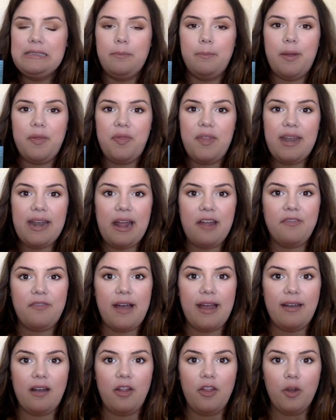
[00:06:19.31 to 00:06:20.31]
But then I
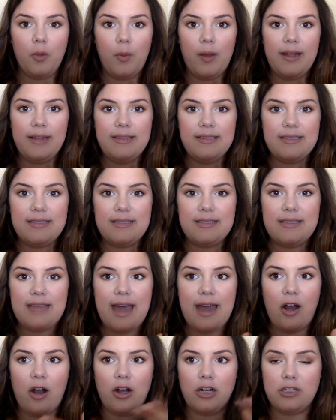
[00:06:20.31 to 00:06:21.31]
find other ones
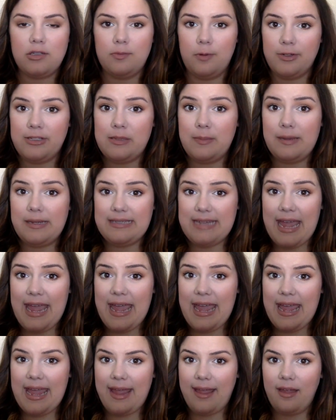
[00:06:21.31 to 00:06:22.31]
that are supposed to be
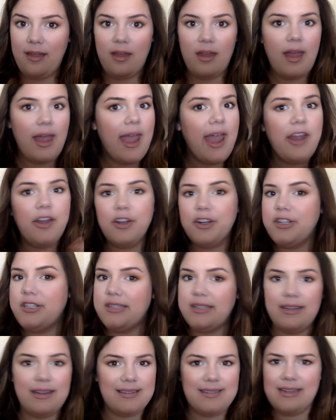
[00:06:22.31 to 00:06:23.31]
day and
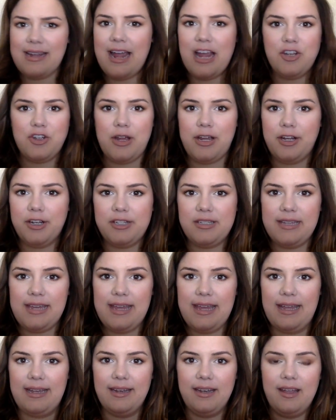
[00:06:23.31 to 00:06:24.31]
it doesn't hydrate your
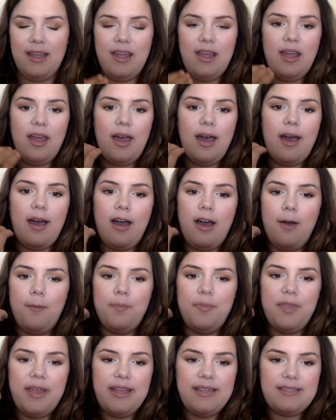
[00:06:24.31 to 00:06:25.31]
skin.
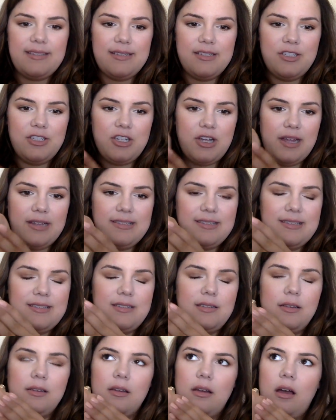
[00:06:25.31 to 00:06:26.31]
This is
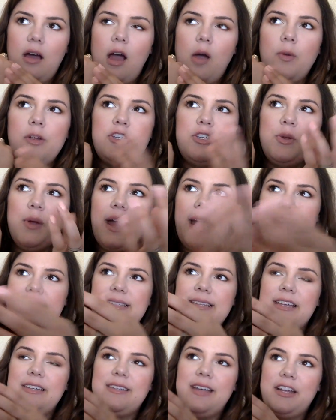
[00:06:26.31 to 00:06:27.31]
just, I wish you
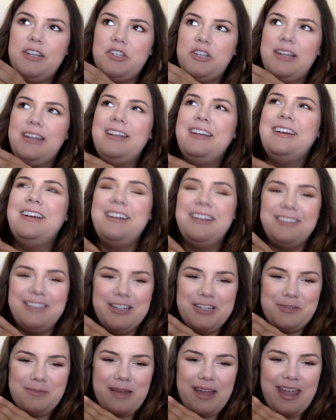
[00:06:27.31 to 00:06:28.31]
guys could touch it,
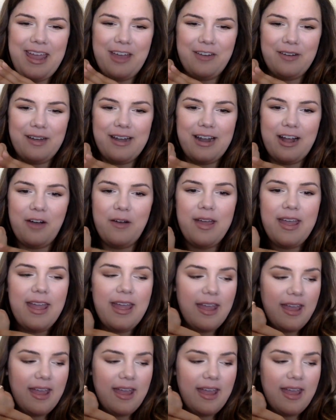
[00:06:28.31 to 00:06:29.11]
touch my hand right now.